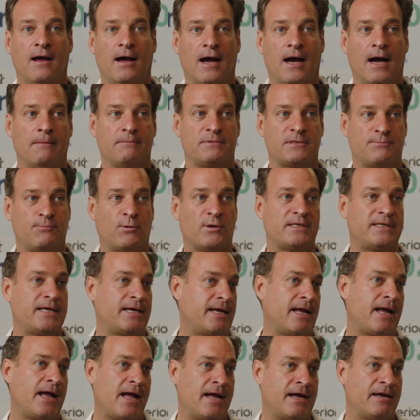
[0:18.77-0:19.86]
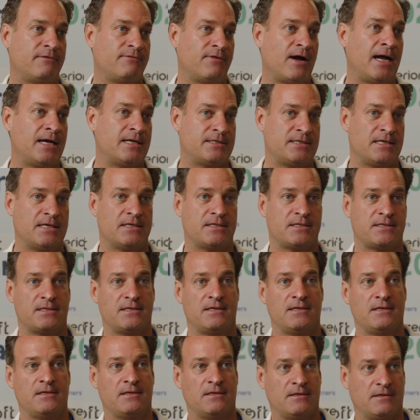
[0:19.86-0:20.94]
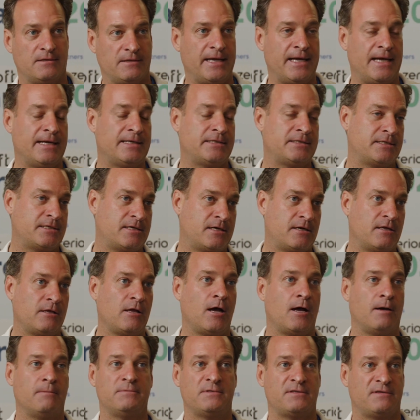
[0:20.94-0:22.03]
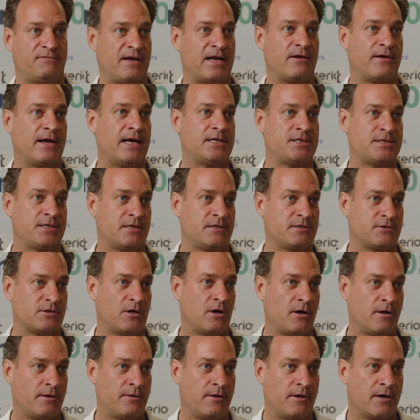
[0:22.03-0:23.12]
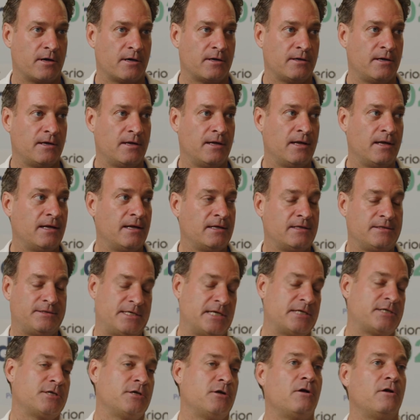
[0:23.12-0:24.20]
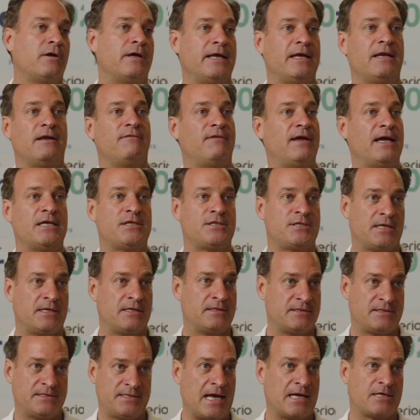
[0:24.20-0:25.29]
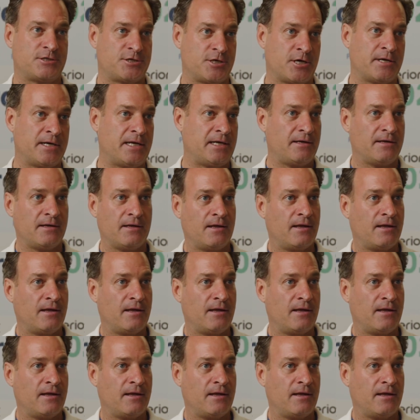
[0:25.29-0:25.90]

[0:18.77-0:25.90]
SportsTech.ai advises leagues, clubs, federations on their digital innovation tech journey.